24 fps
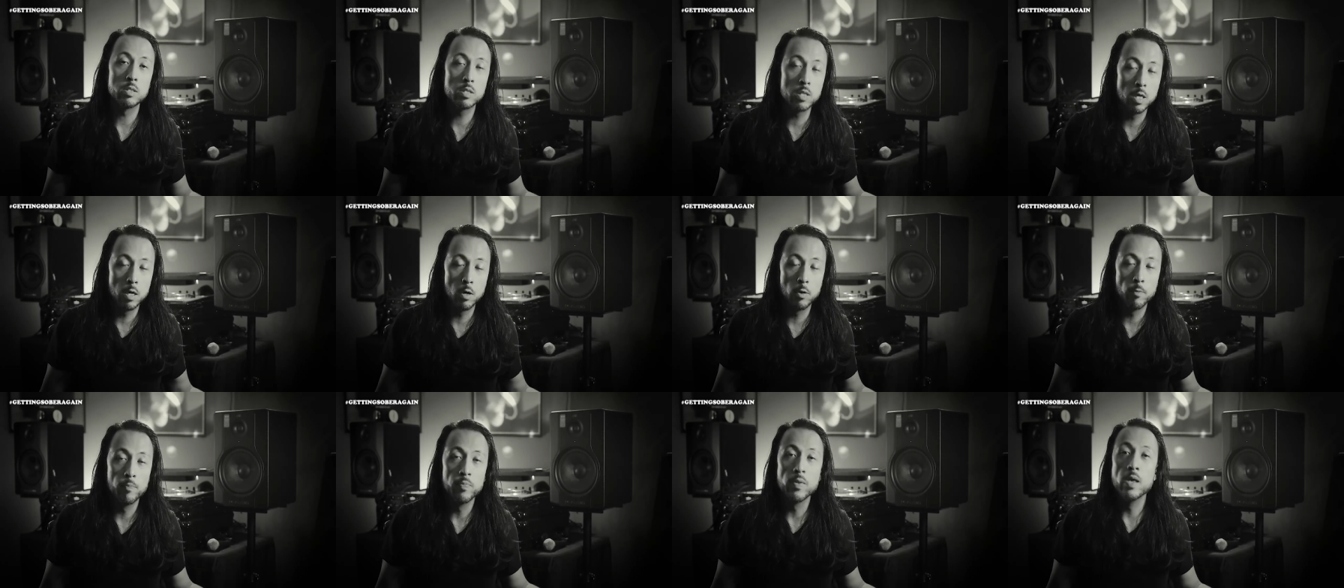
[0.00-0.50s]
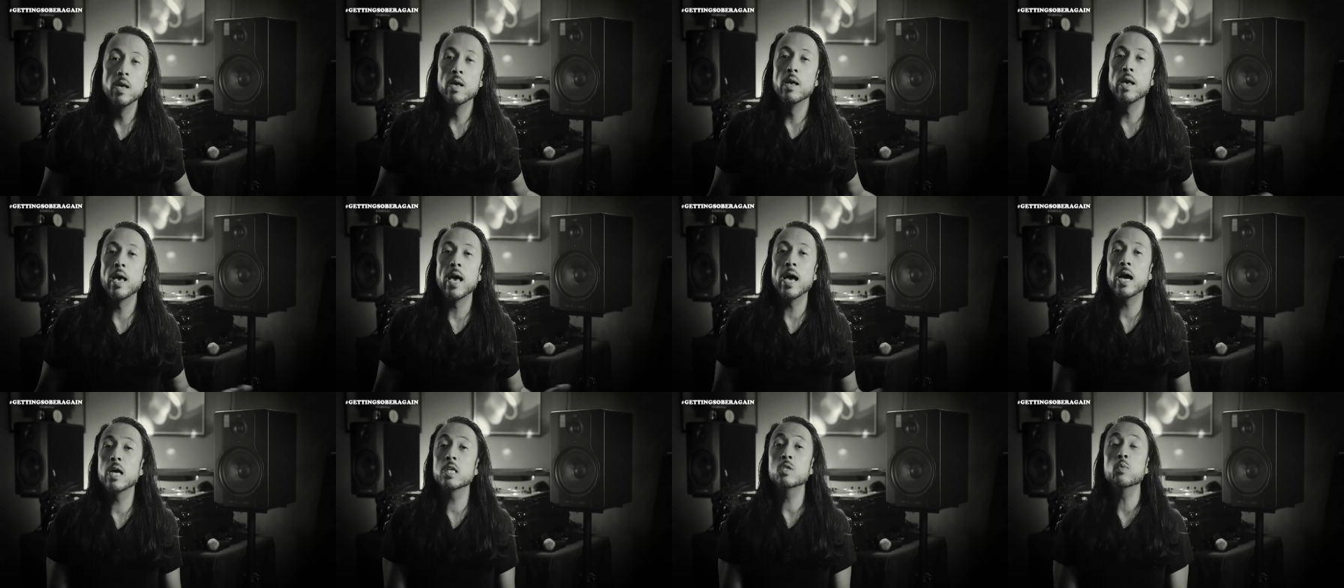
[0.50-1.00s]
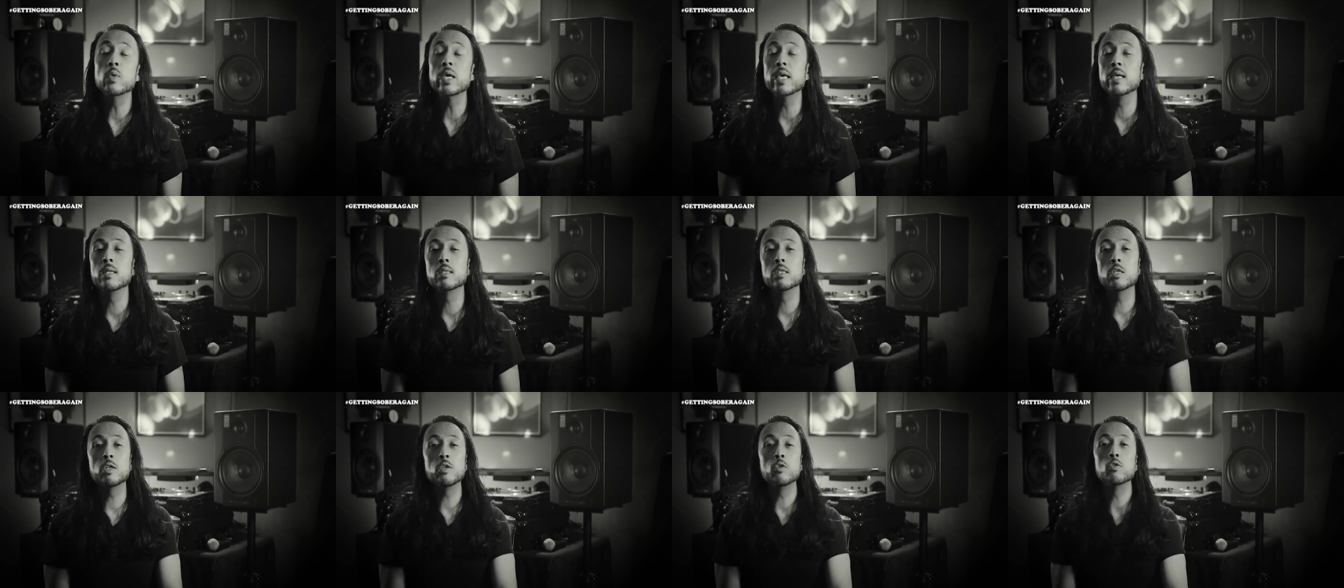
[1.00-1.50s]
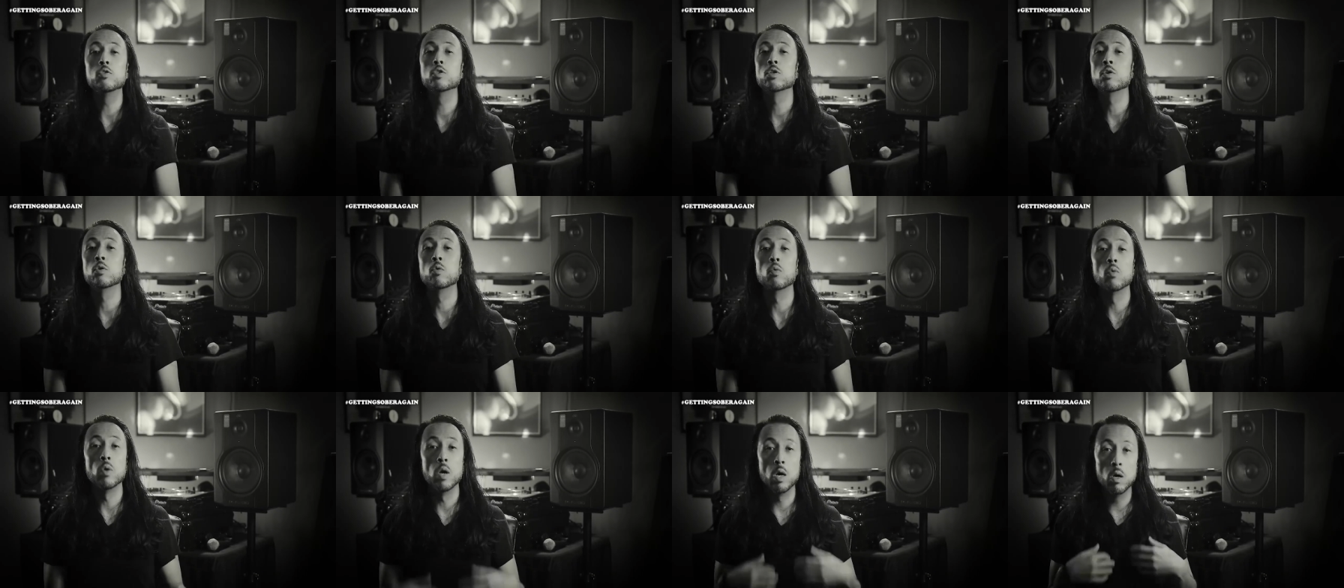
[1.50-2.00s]
So as we continue to
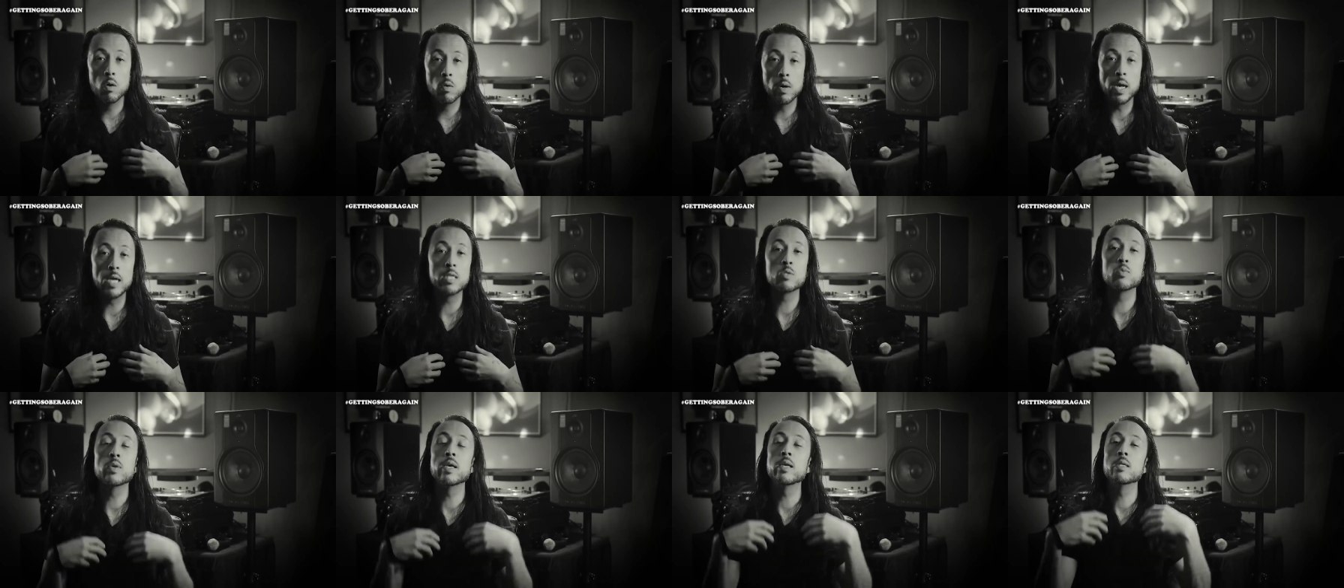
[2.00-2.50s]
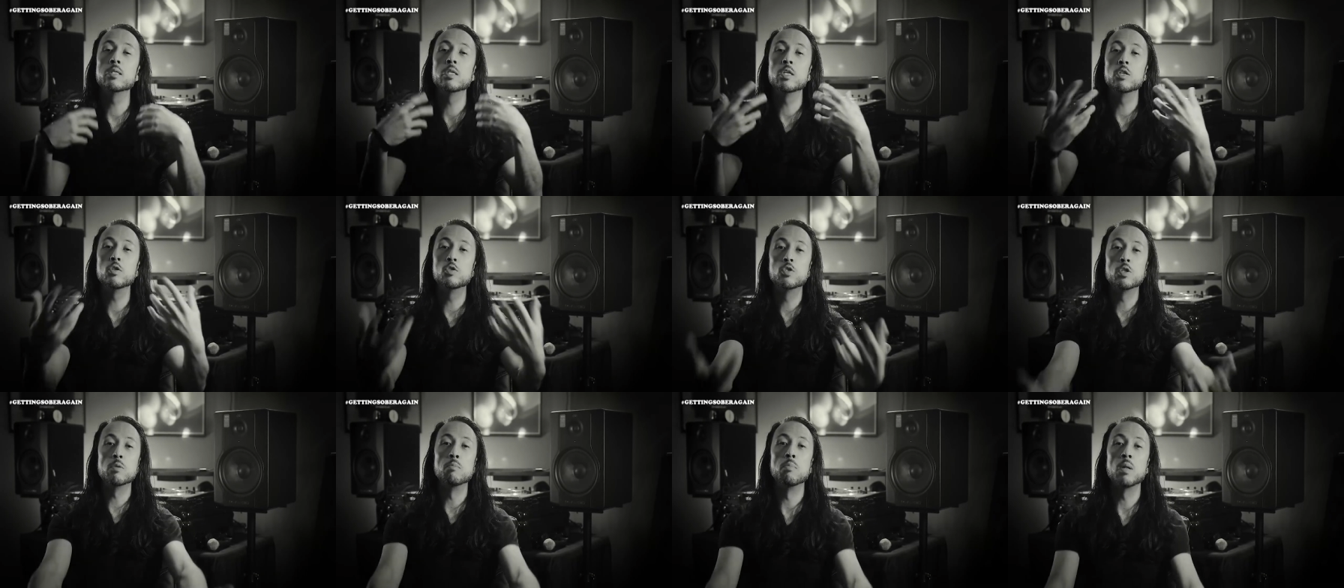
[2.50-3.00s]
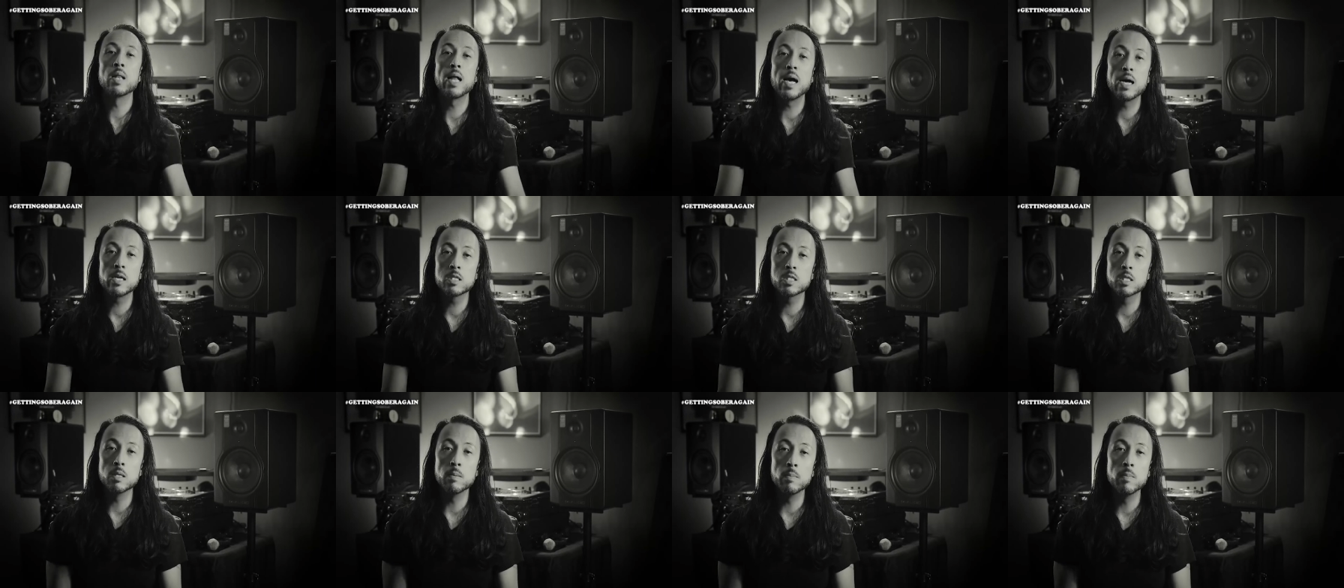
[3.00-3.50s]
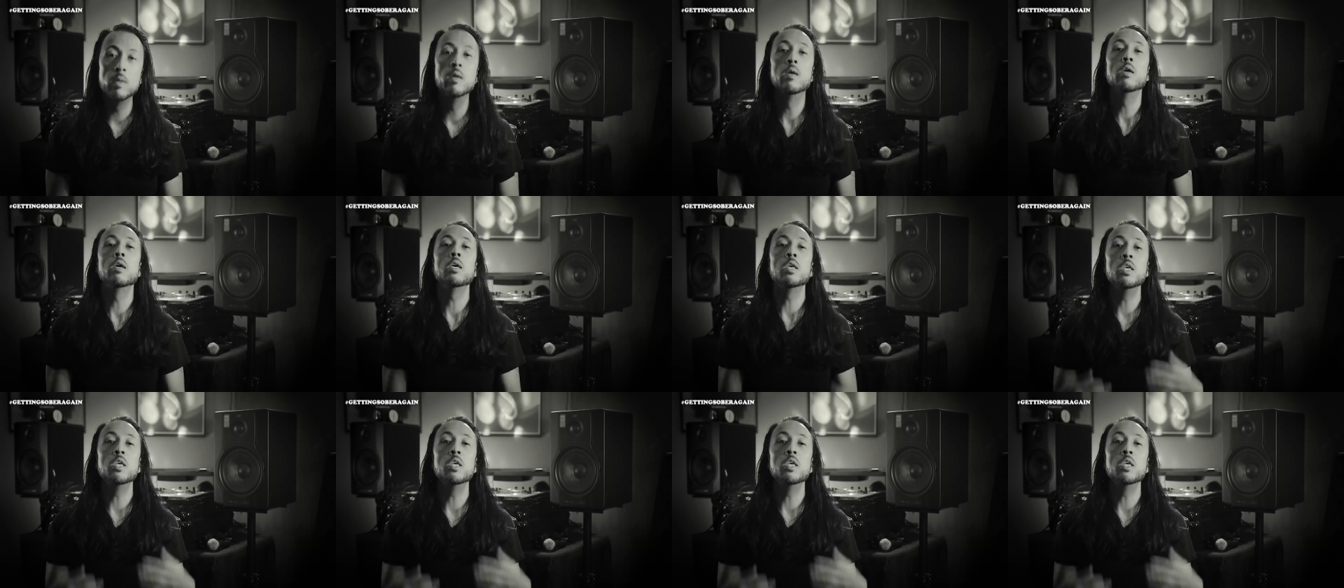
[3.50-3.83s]
grow, as we continue to blossom,